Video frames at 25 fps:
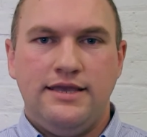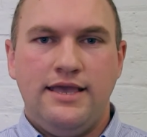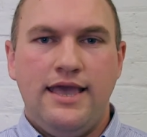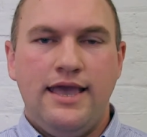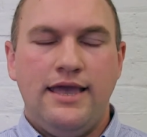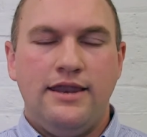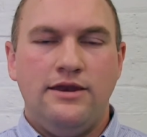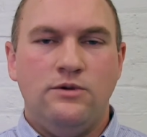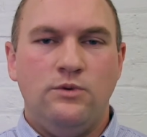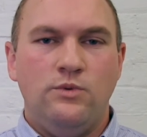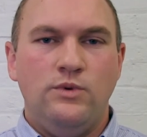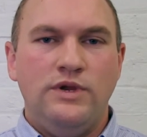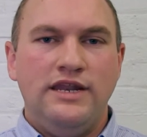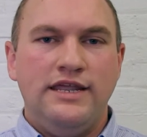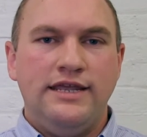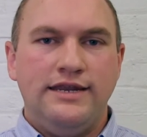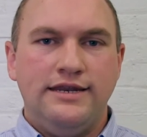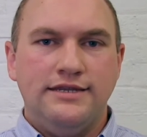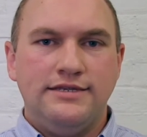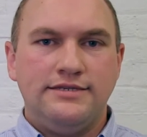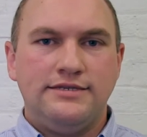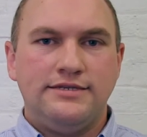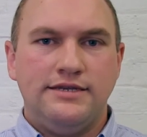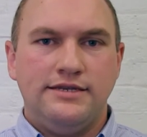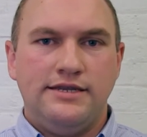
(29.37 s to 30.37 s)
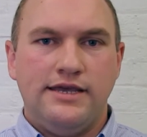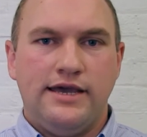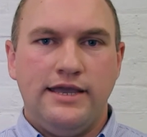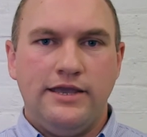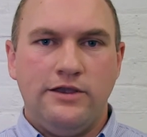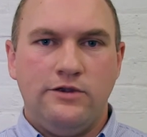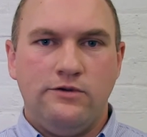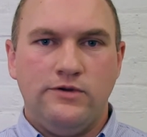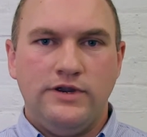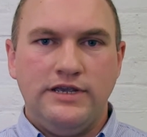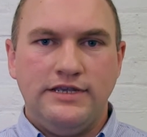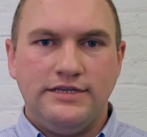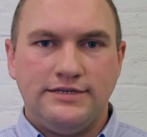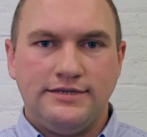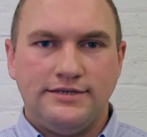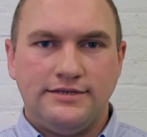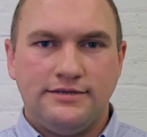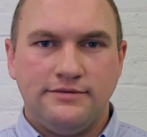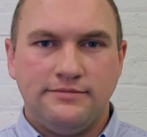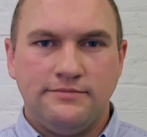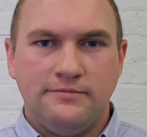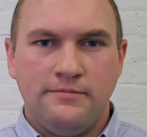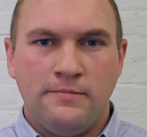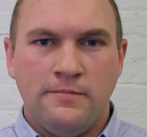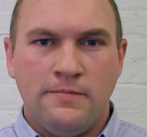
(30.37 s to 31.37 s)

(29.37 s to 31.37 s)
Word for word: and a willingness to take risks.